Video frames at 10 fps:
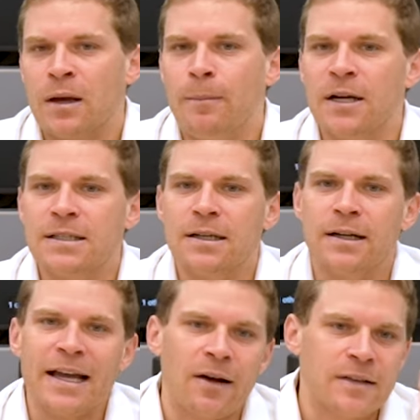But
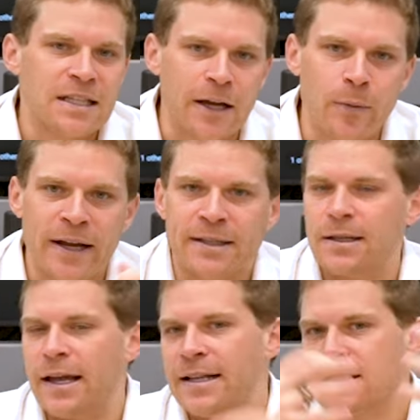it's liquid,
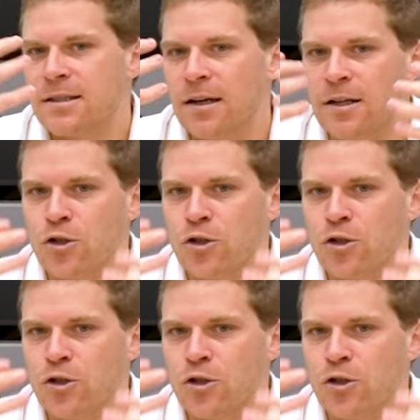it's